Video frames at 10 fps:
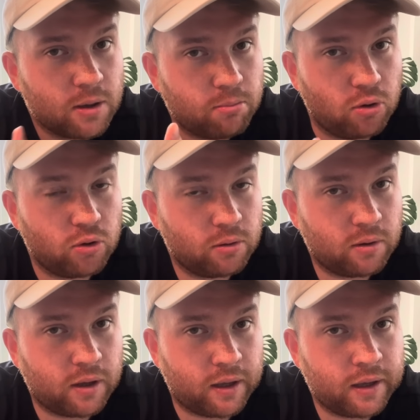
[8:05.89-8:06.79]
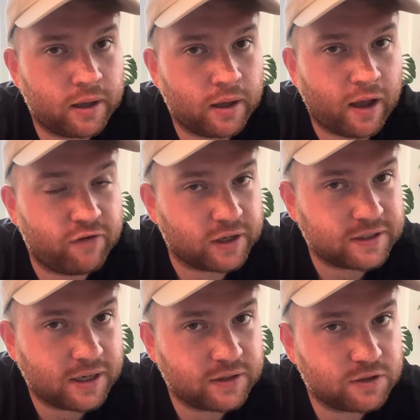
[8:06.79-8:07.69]
But I think
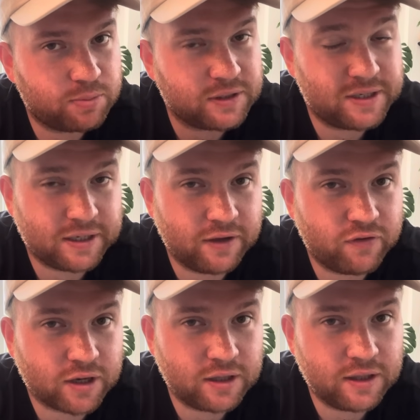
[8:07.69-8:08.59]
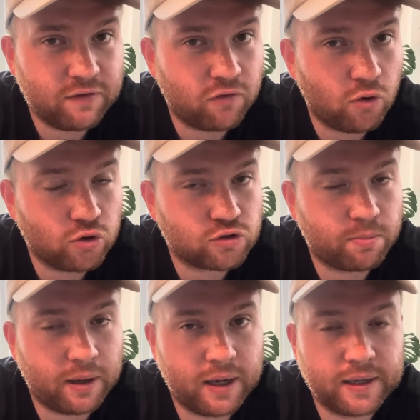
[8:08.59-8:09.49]
his hand has been significantly forced
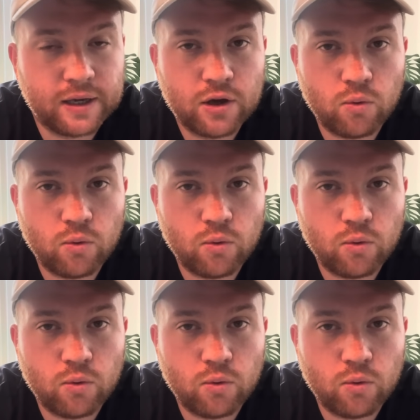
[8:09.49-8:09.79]
by